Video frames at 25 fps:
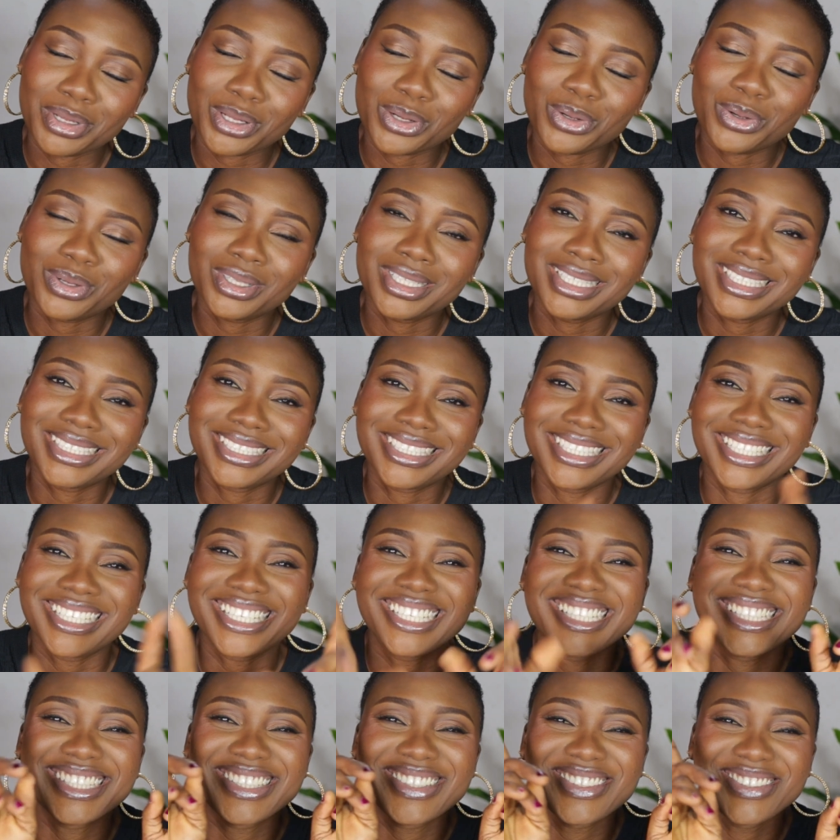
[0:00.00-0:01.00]
It only
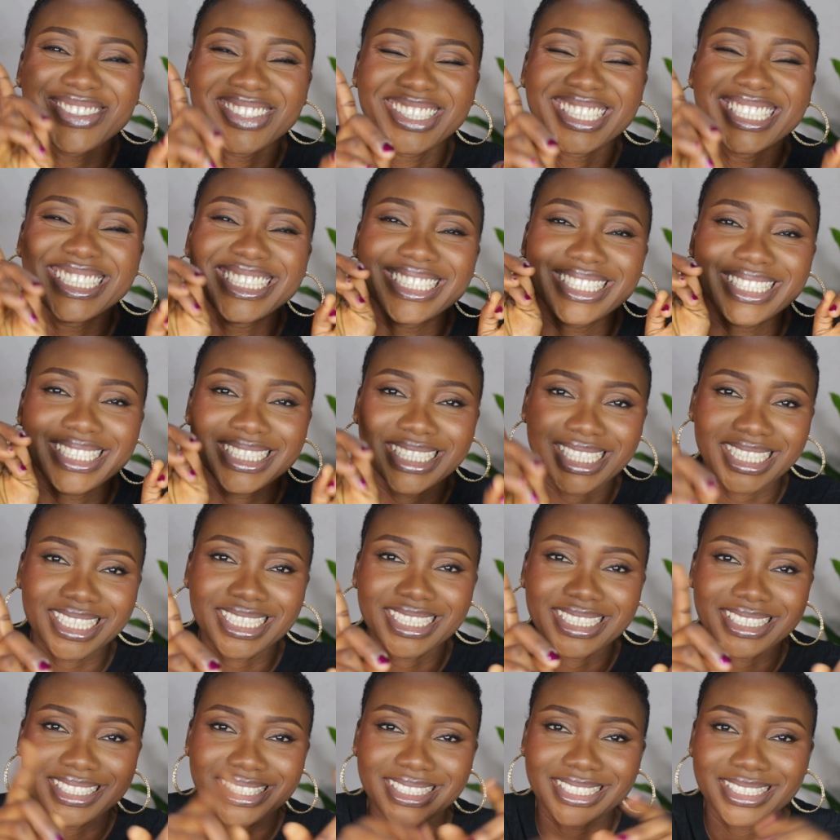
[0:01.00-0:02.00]
takes 1
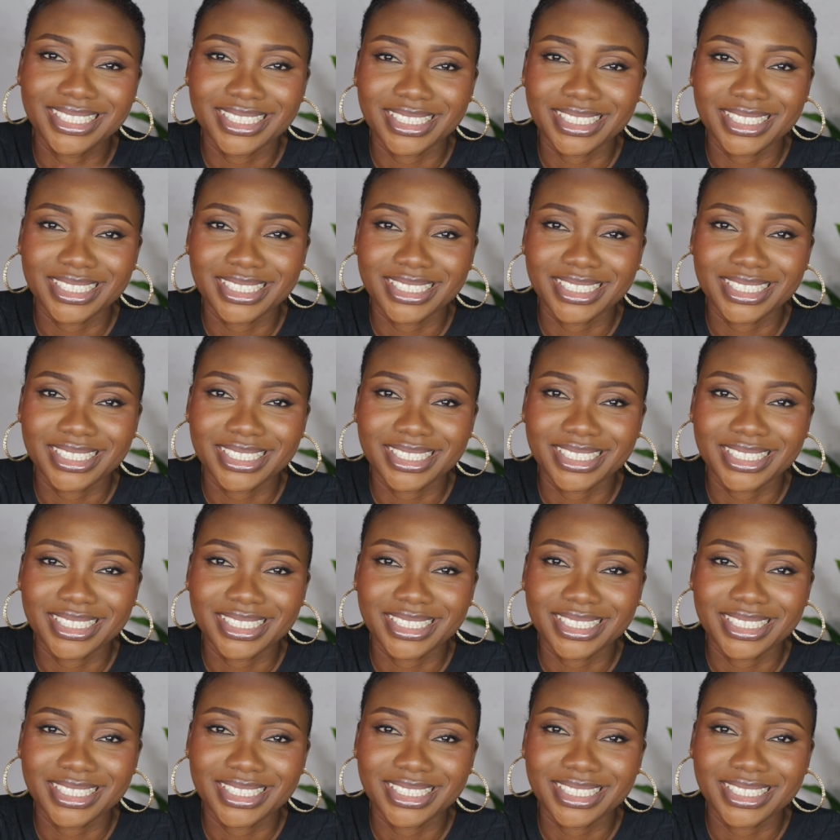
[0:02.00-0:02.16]
second.